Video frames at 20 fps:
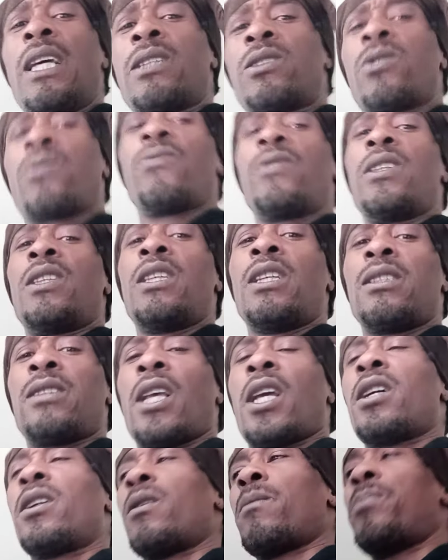next 3 years,
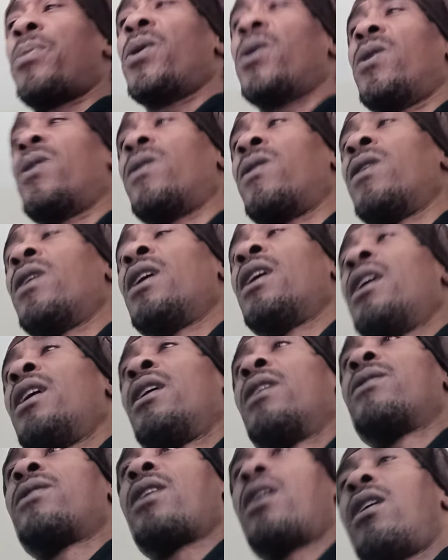they're gonna pull
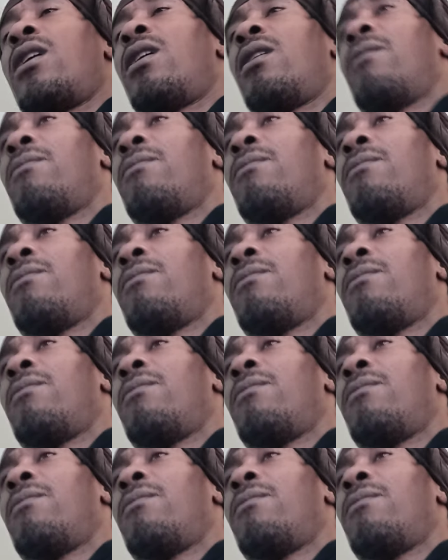the